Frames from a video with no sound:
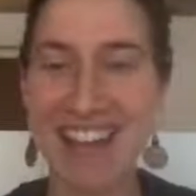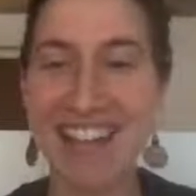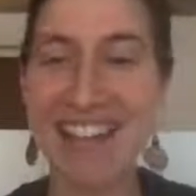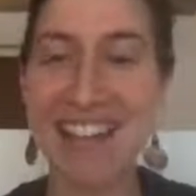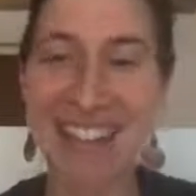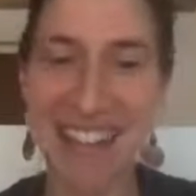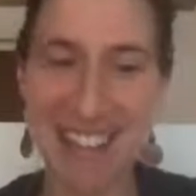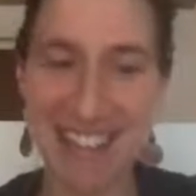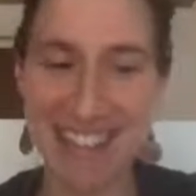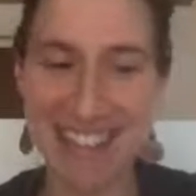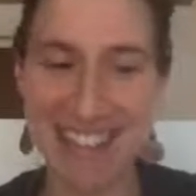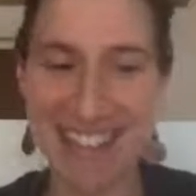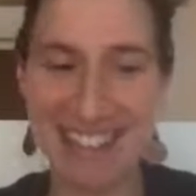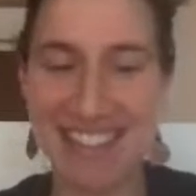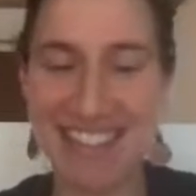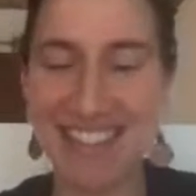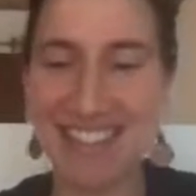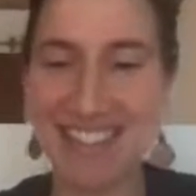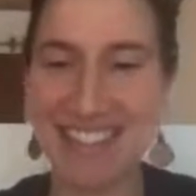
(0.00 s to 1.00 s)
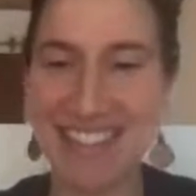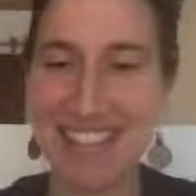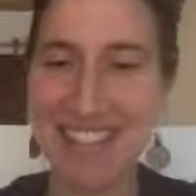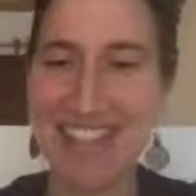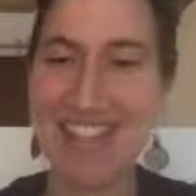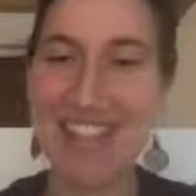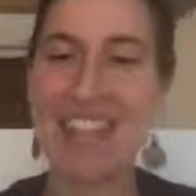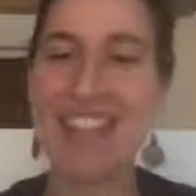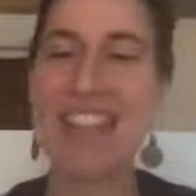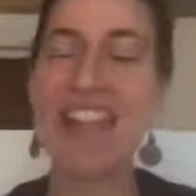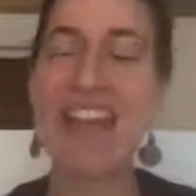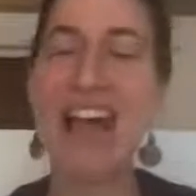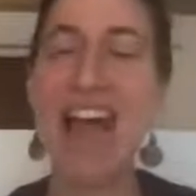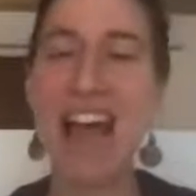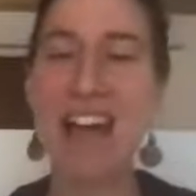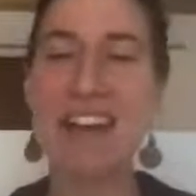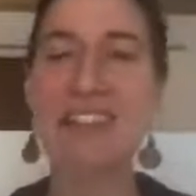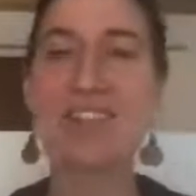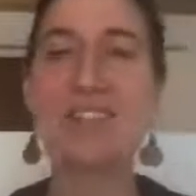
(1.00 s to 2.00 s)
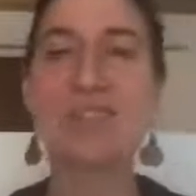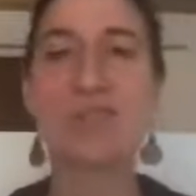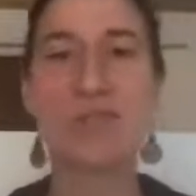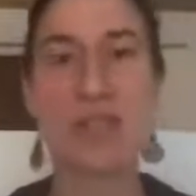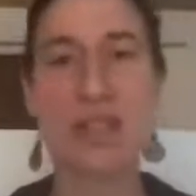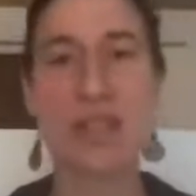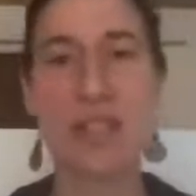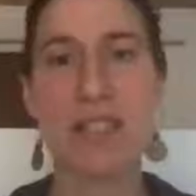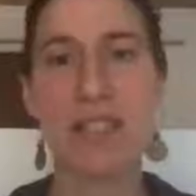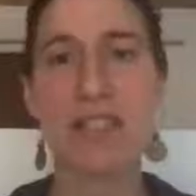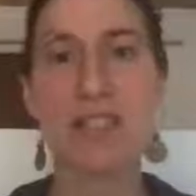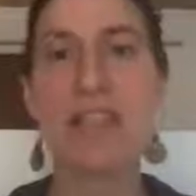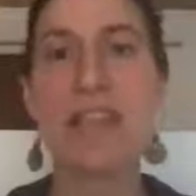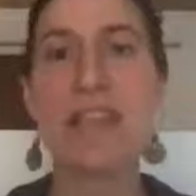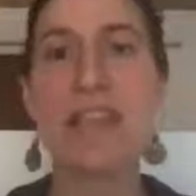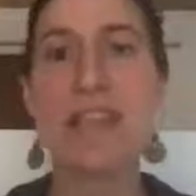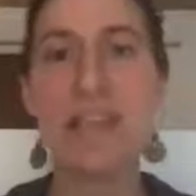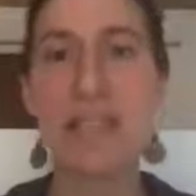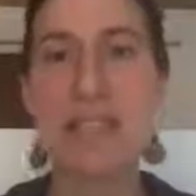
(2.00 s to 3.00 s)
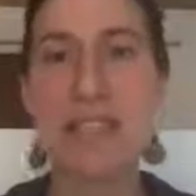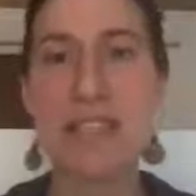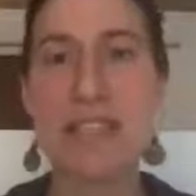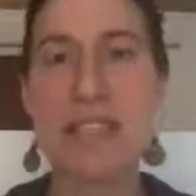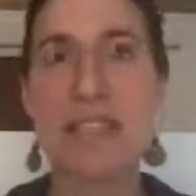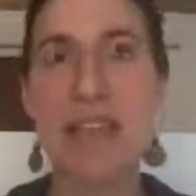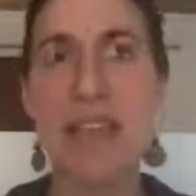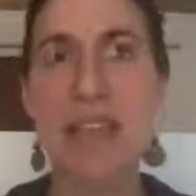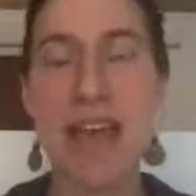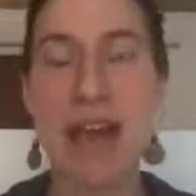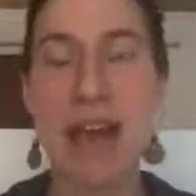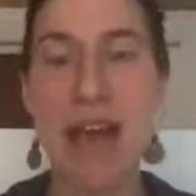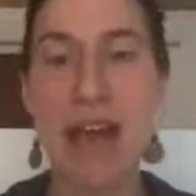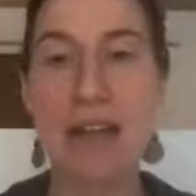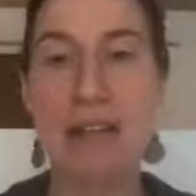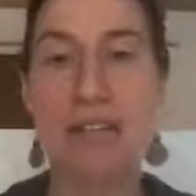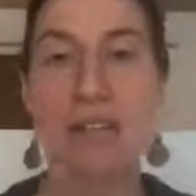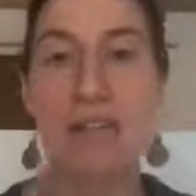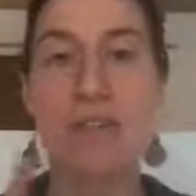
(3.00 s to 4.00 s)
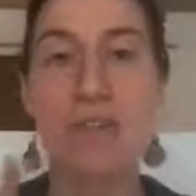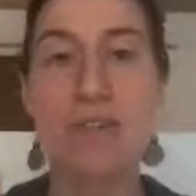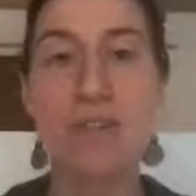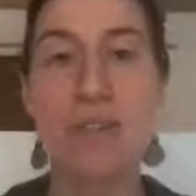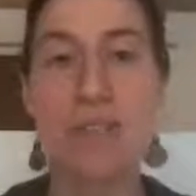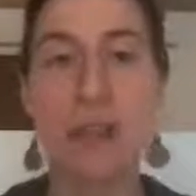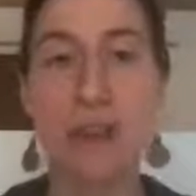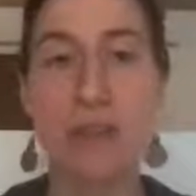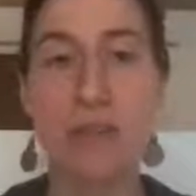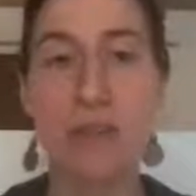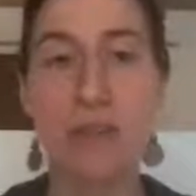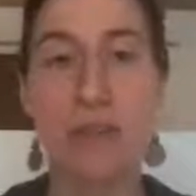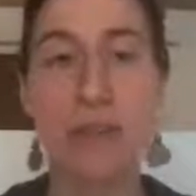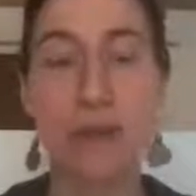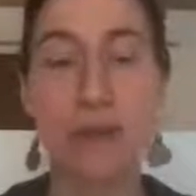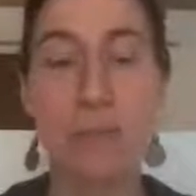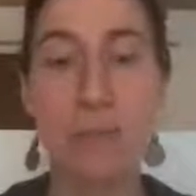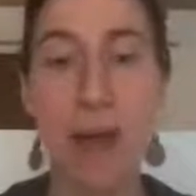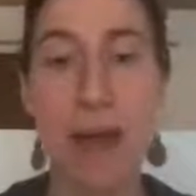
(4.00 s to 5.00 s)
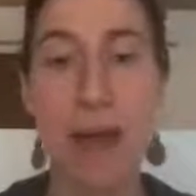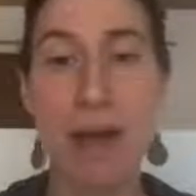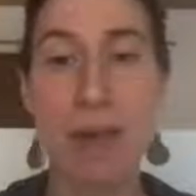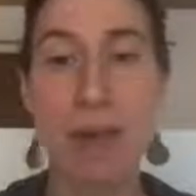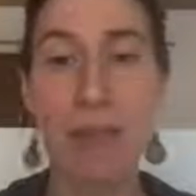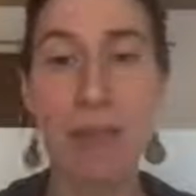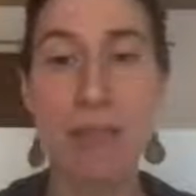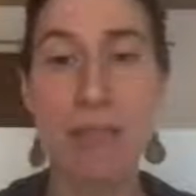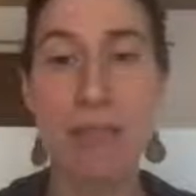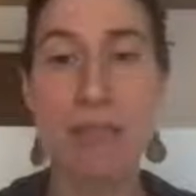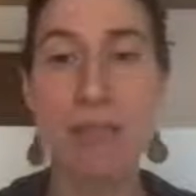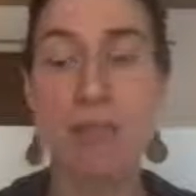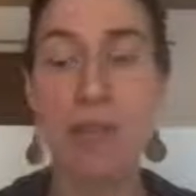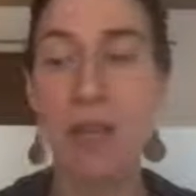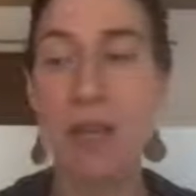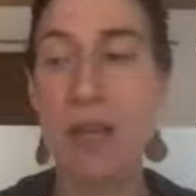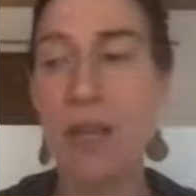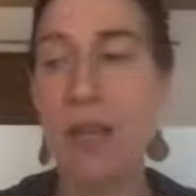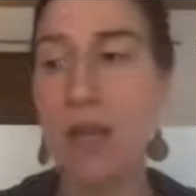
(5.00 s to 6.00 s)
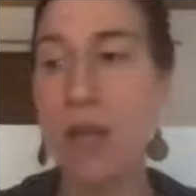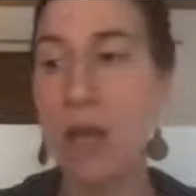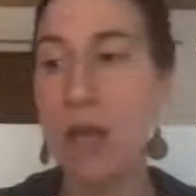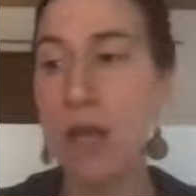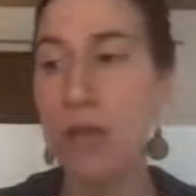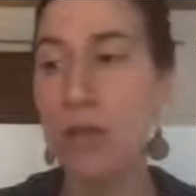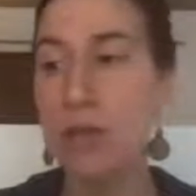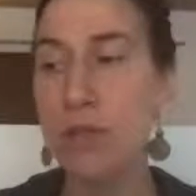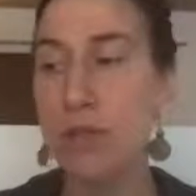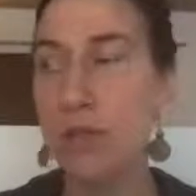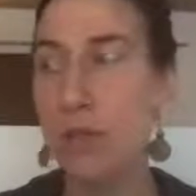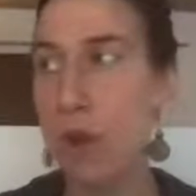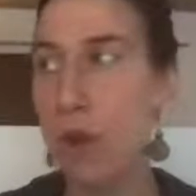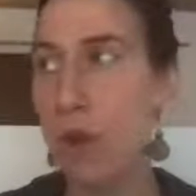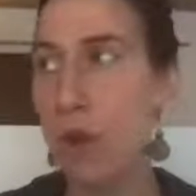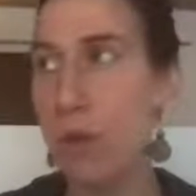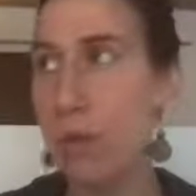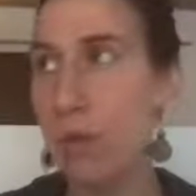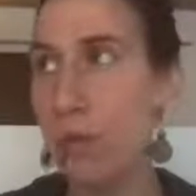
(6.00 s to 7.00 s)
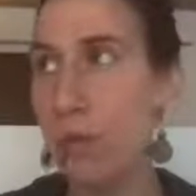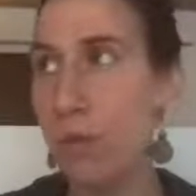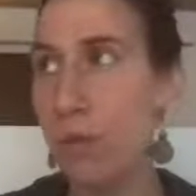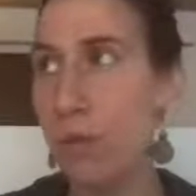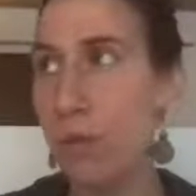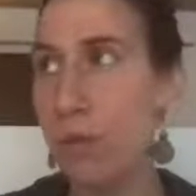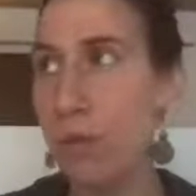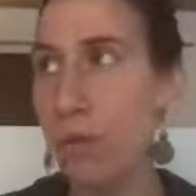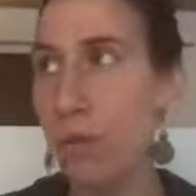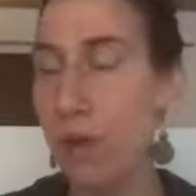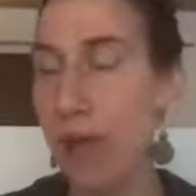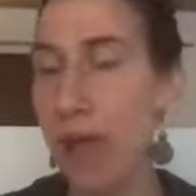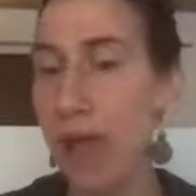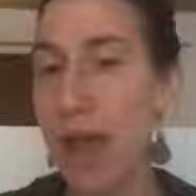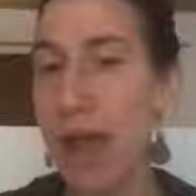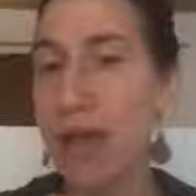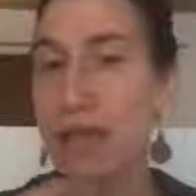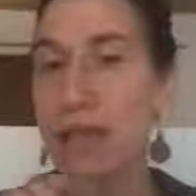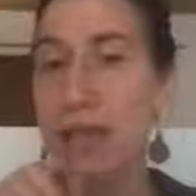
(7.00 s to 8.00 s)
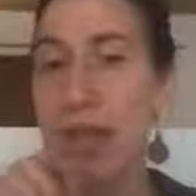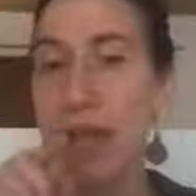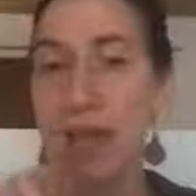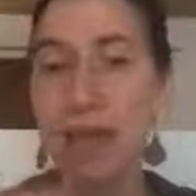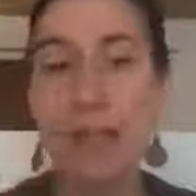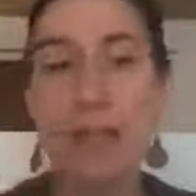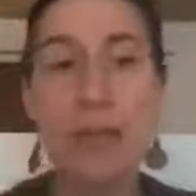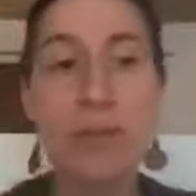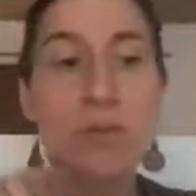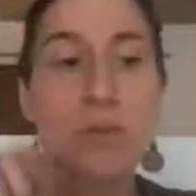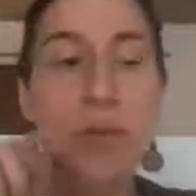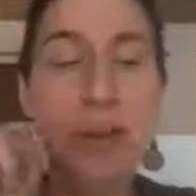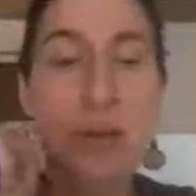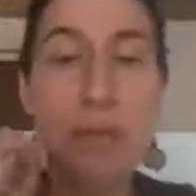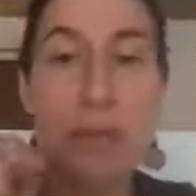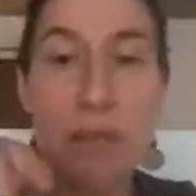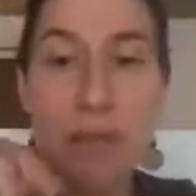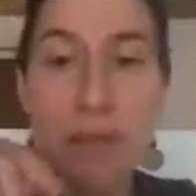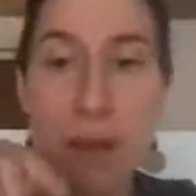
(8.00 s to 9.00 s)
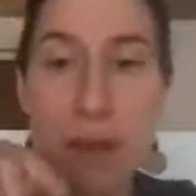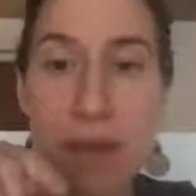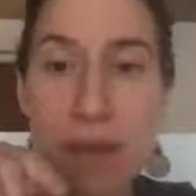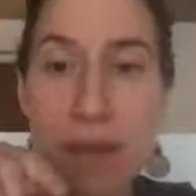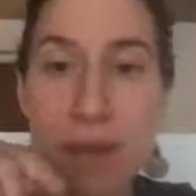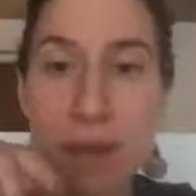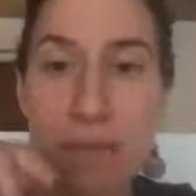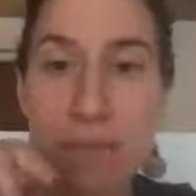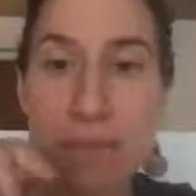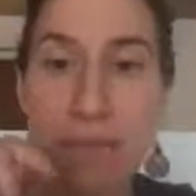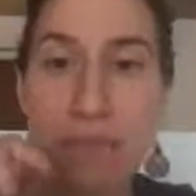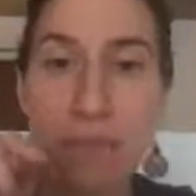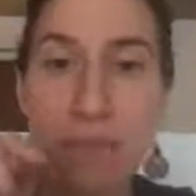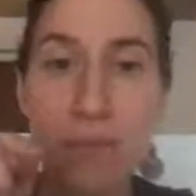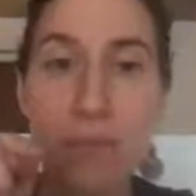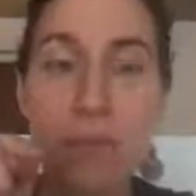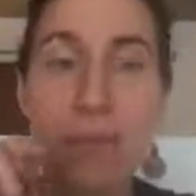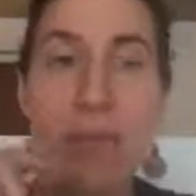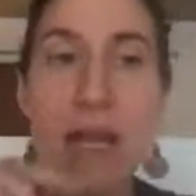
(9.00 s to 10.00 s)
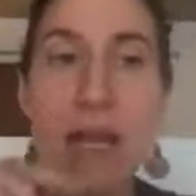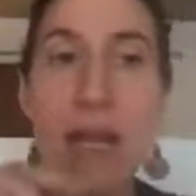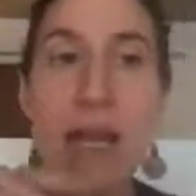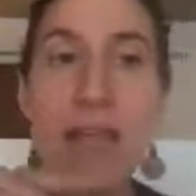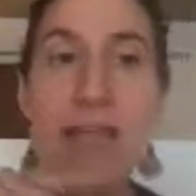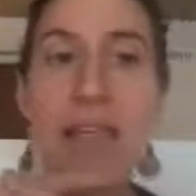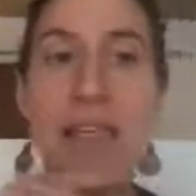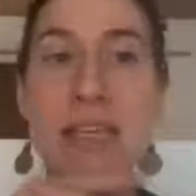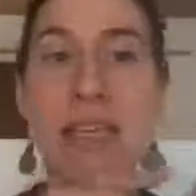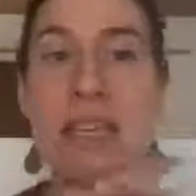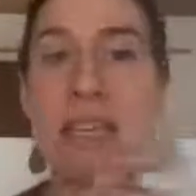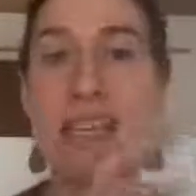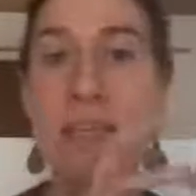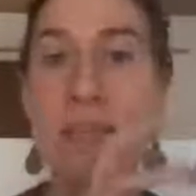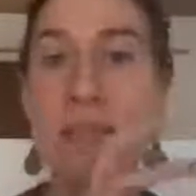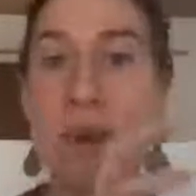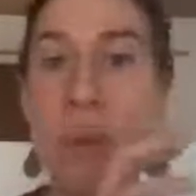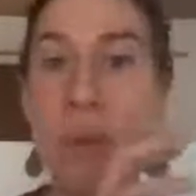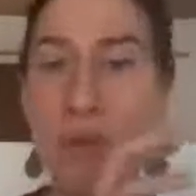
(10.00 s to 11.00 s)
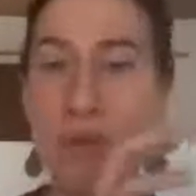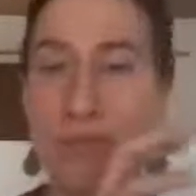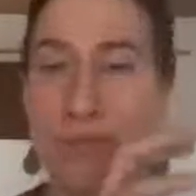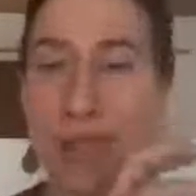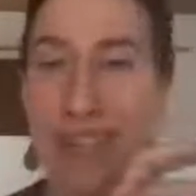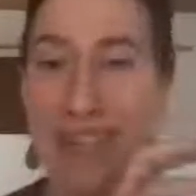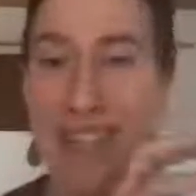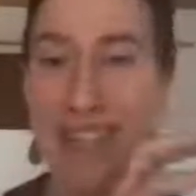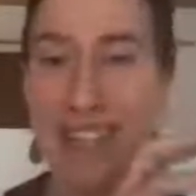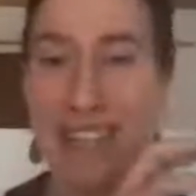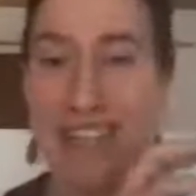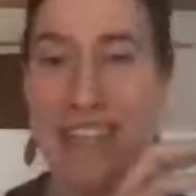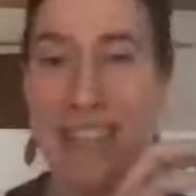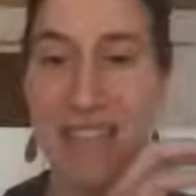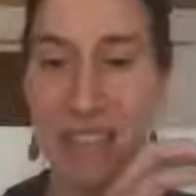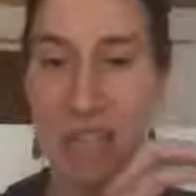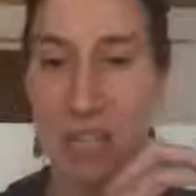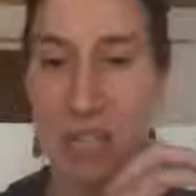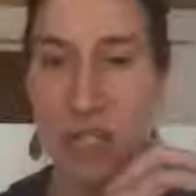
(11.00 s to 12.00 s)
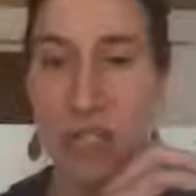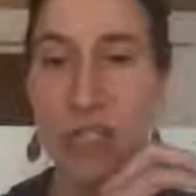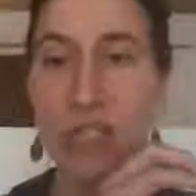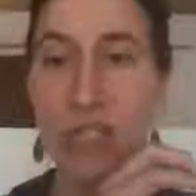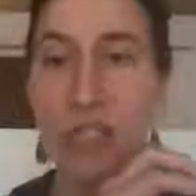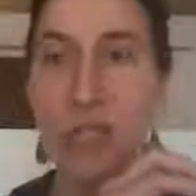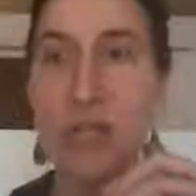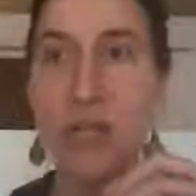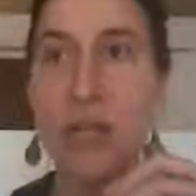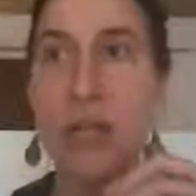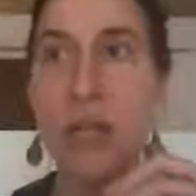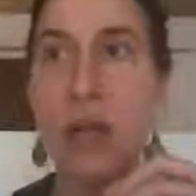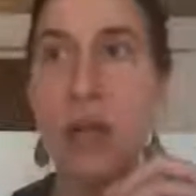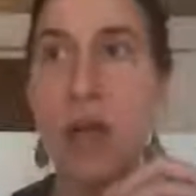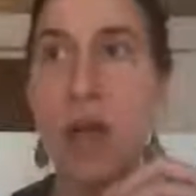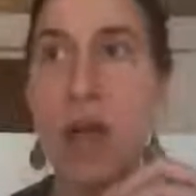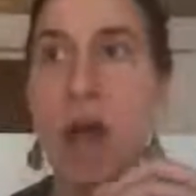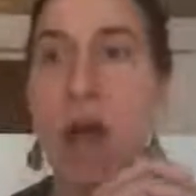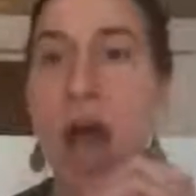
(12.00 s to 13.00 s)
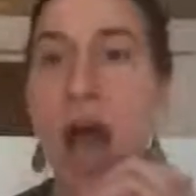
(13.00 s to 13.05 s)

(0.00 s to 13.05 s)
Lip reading: Yeah, it does, doesn't it? The act of trusting is an act of self empowerment. So, and here's what I mean by that. Because in the moment of my hesitation,